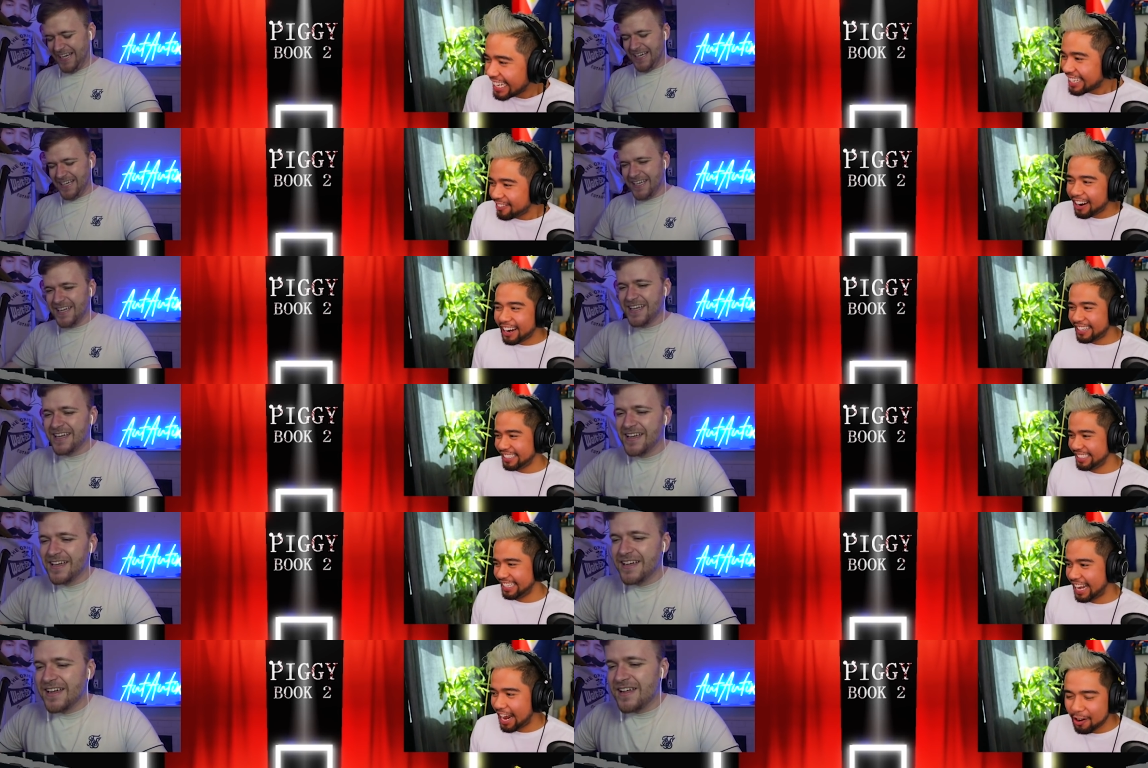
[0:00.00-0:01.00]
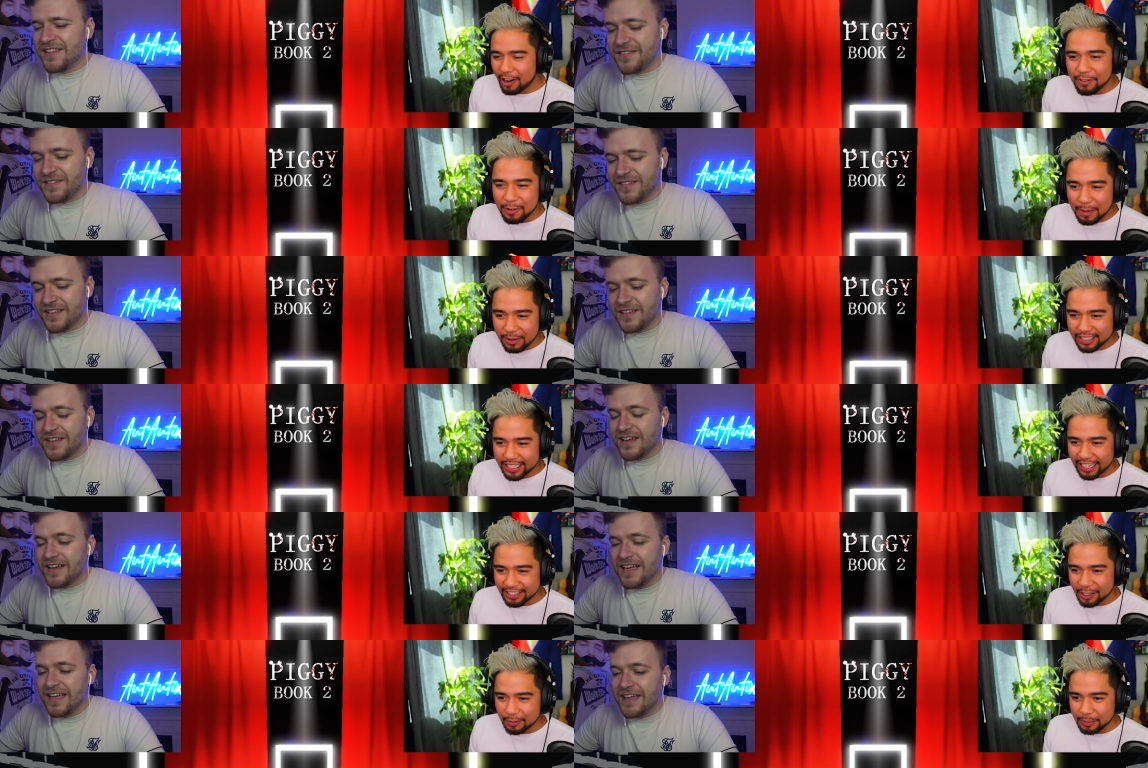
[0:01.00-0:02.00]
Speaker 1: Where is this? I don't even remember
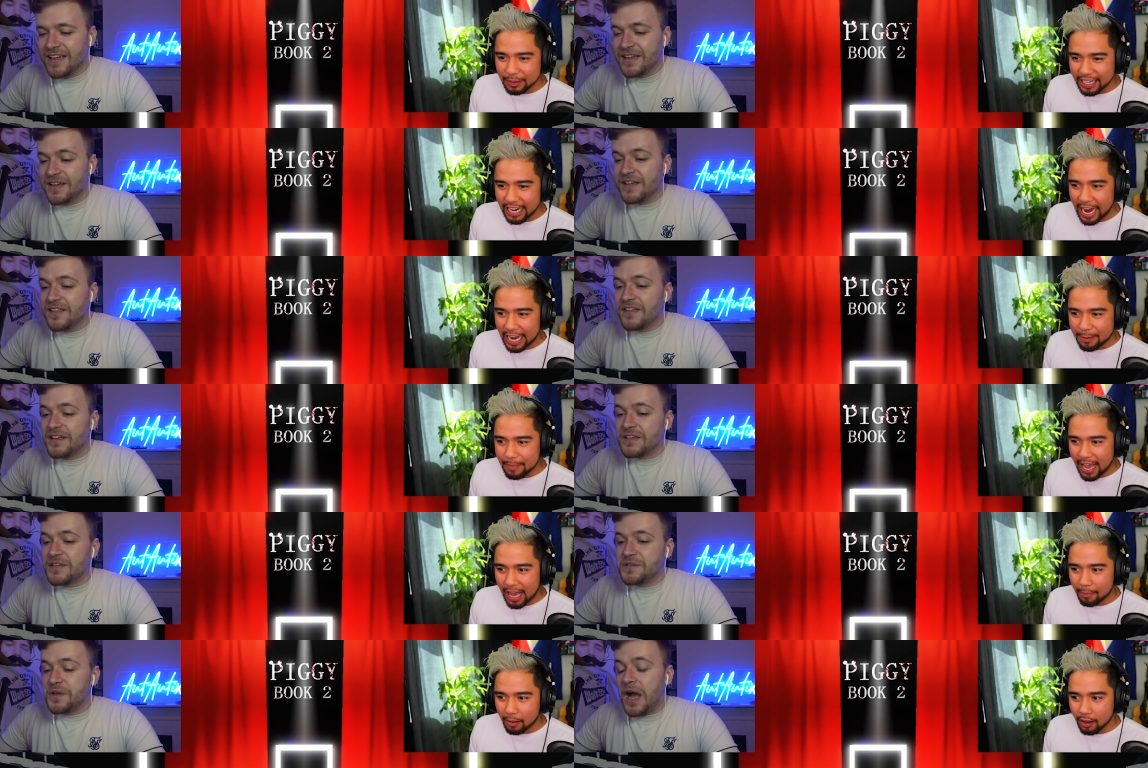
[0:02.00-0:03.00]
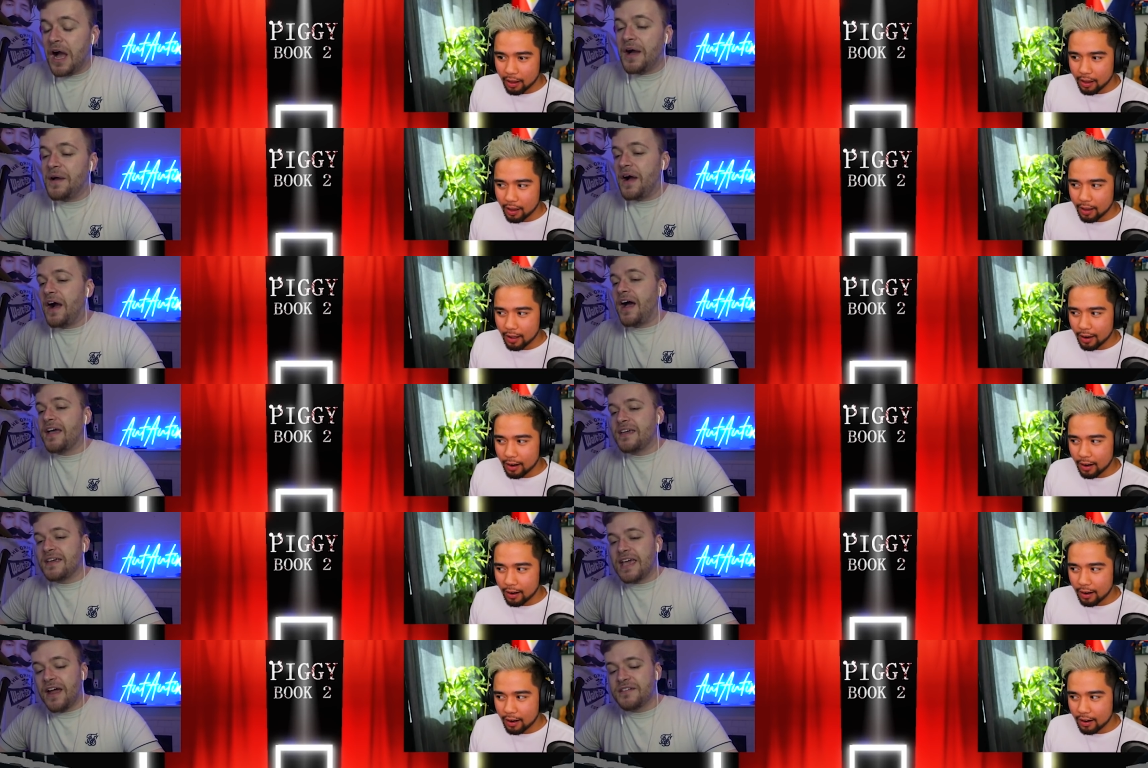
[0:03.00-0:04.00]
test tubes being in any map.
Speaker 2: I
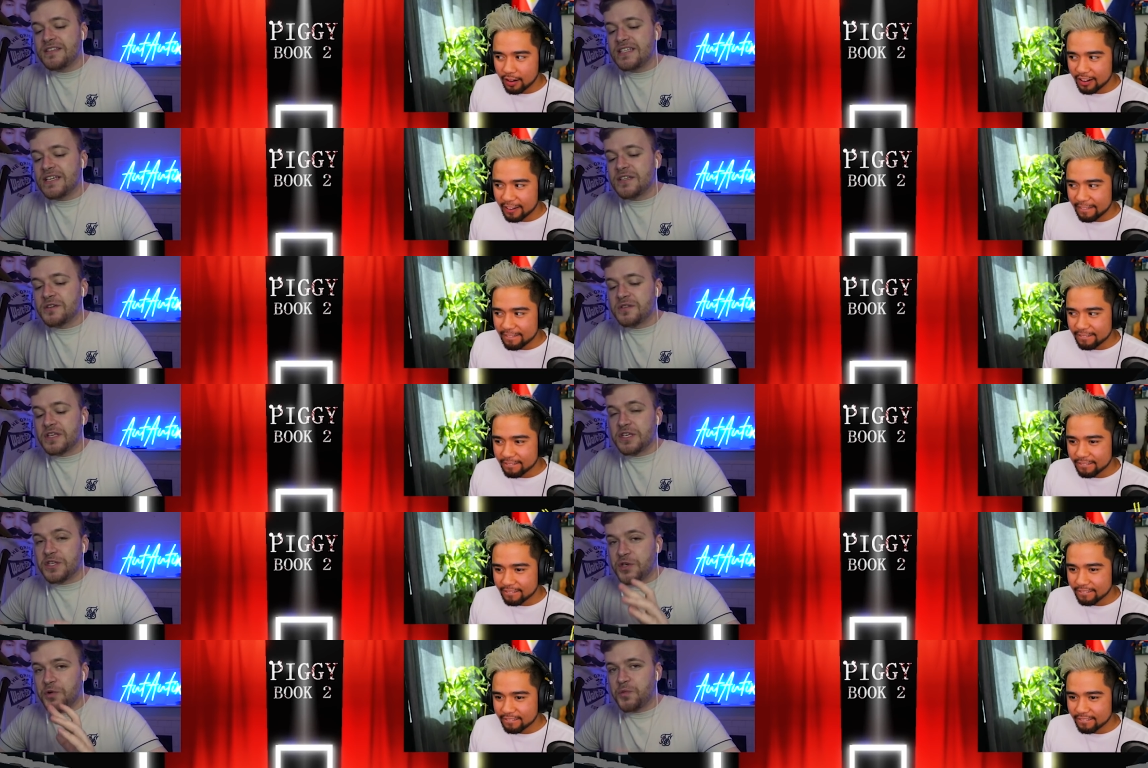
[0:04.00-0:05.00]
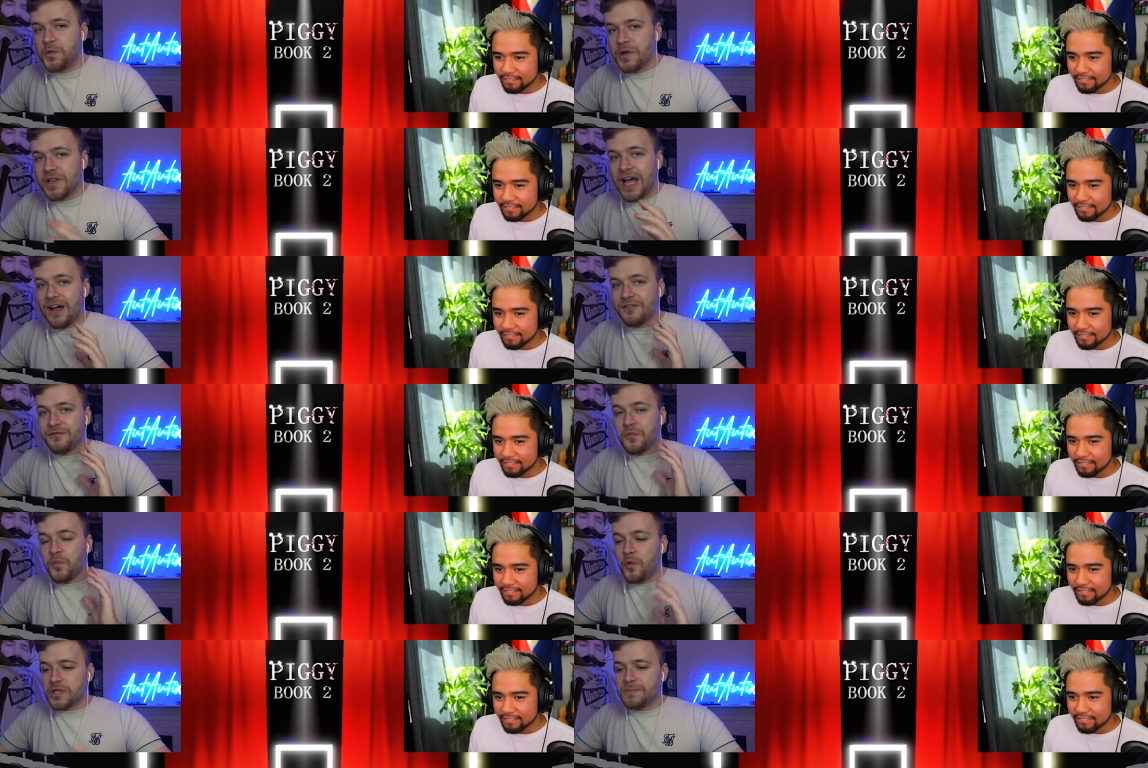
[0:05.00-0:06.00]
can guarantee you that you will
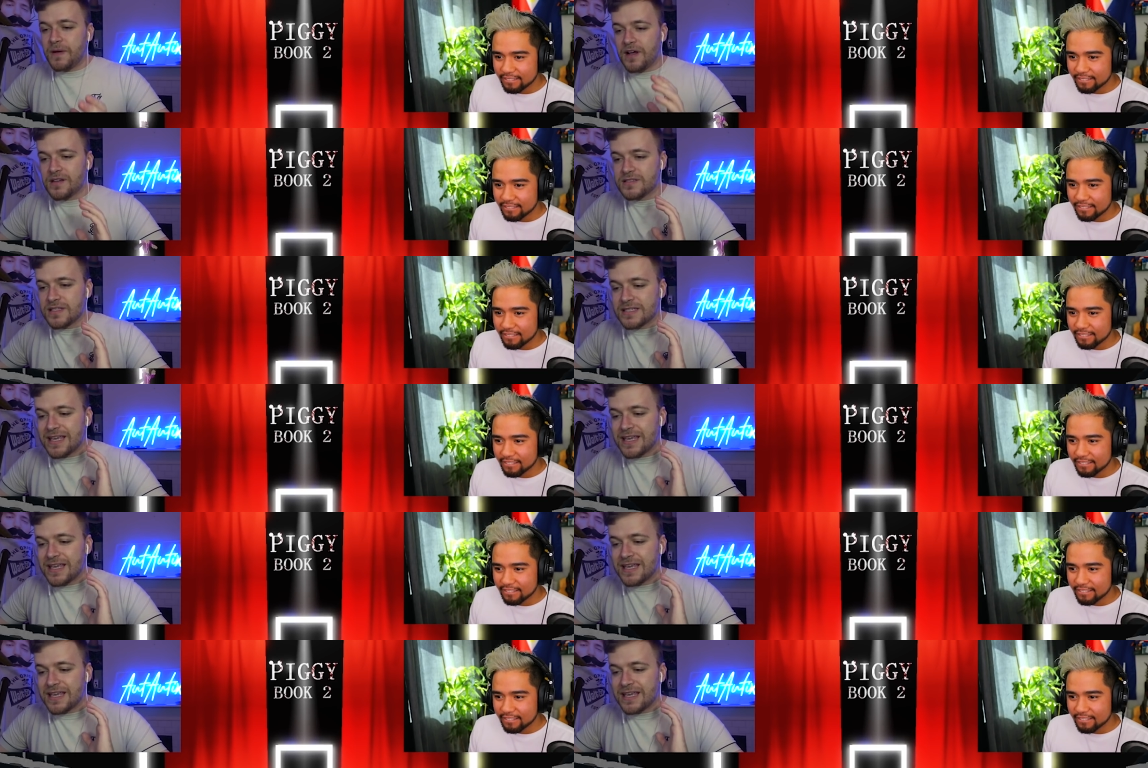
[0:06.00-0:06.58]
have walked past this